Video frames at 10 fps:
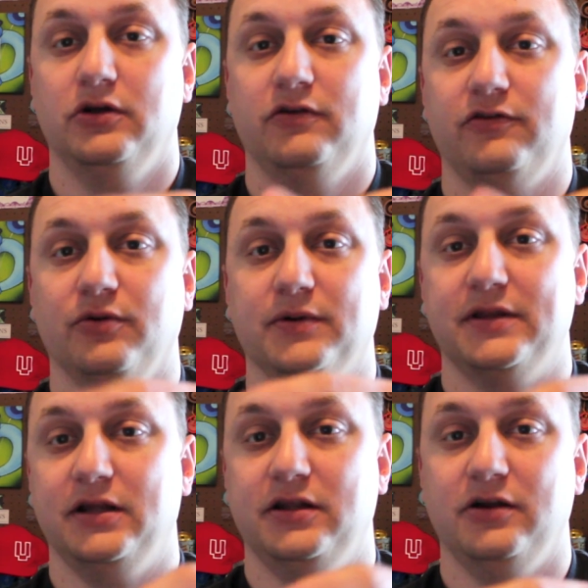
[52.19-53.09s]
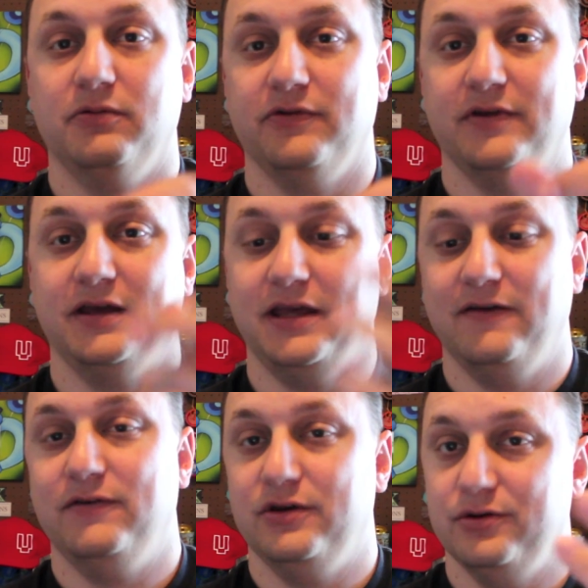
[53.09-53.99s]
So what they did was they
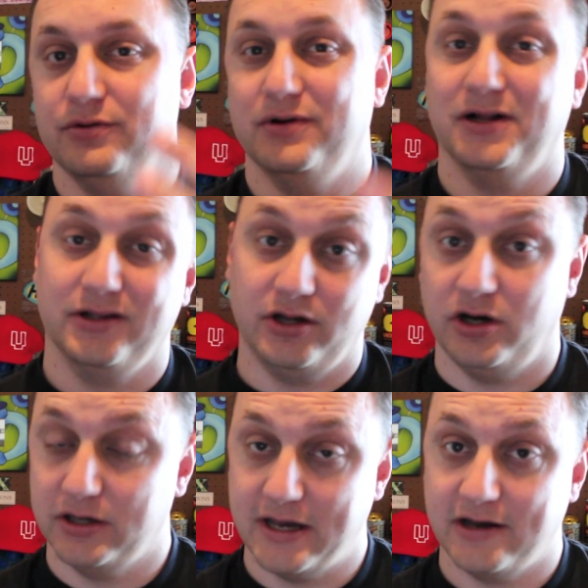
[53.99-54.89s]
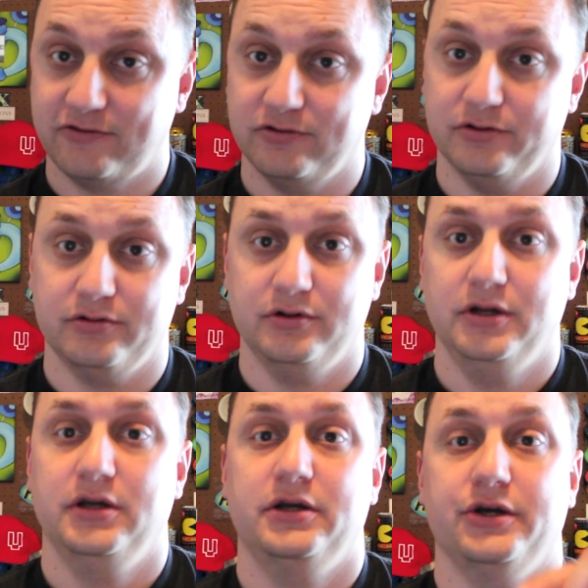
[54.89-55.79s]
give you a long axle,
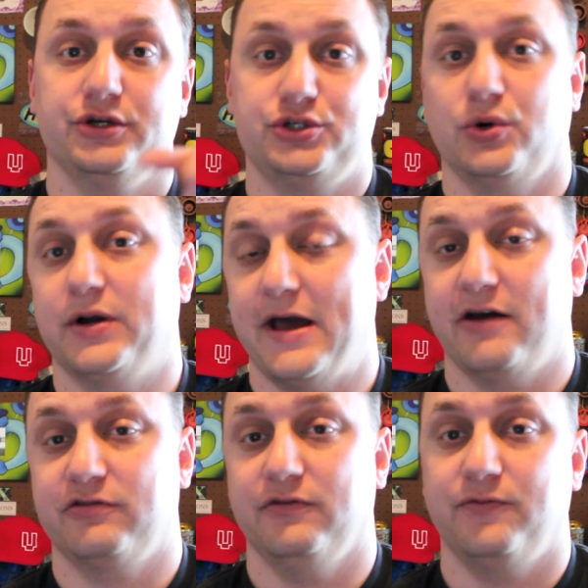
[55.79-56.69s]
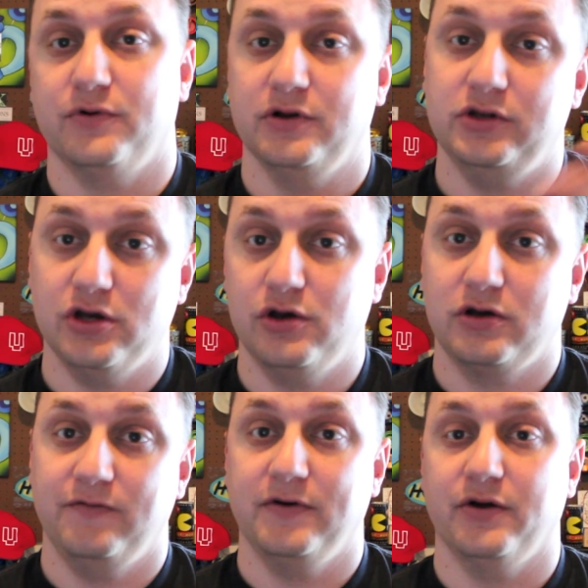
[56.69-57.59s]
a short axle for it in yo-yo
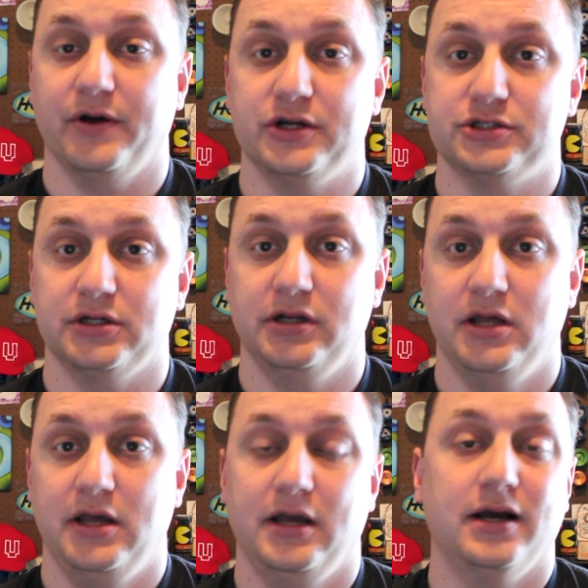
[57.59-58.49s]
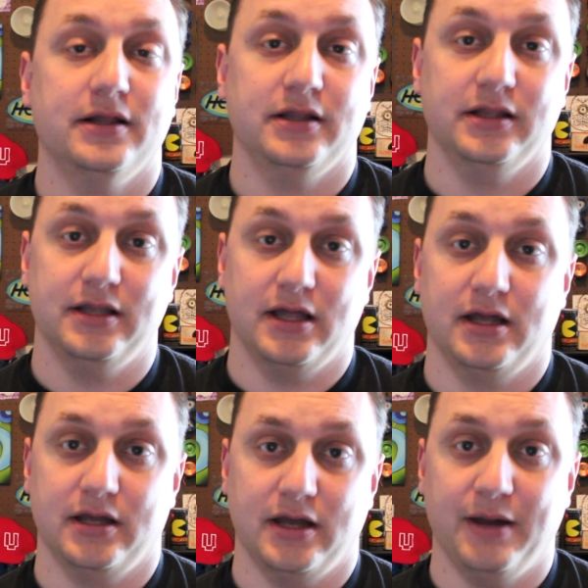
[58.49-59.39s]
configuration, and then
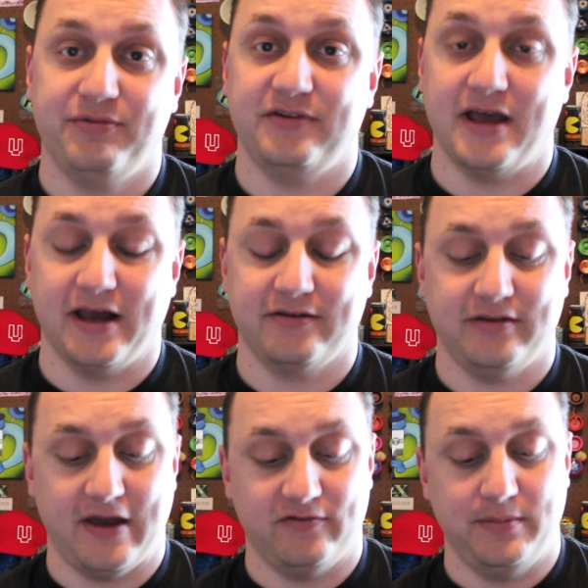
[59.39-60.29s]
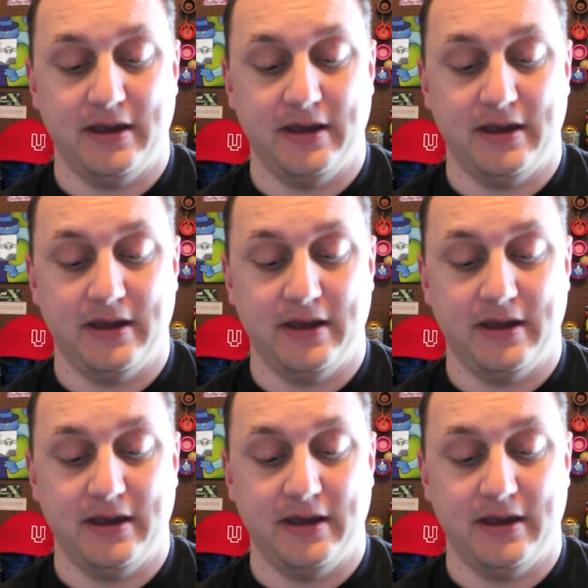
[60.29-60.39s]
the hub stacks have to be